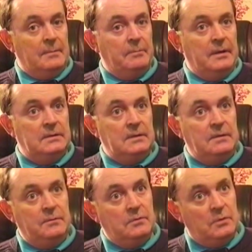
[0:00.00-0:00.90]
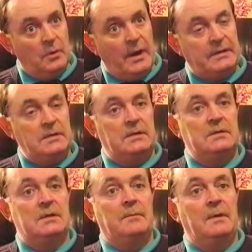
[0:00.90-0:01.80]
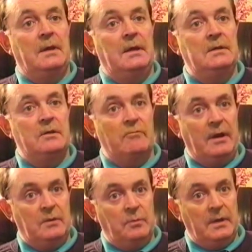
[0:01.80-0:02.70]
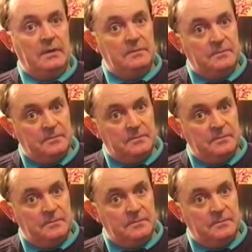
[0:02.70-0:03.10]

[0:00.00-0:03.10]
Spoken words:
but if you go at it in some indirect way,